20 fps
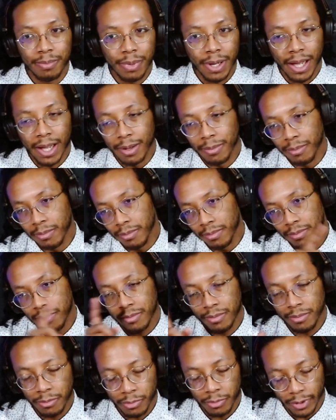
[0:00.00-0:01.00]
I'm
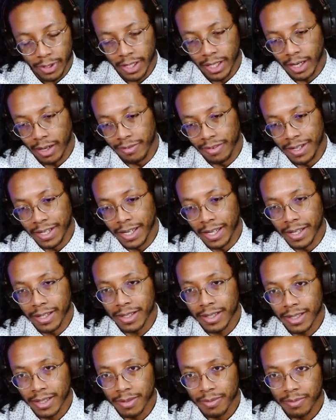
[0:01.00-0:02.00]
really loving
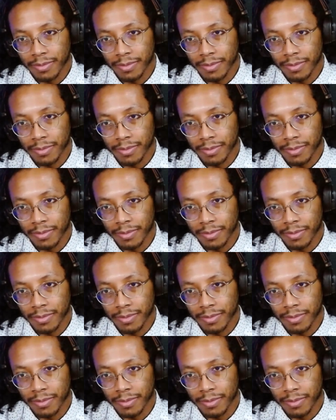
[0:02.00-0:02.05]
it.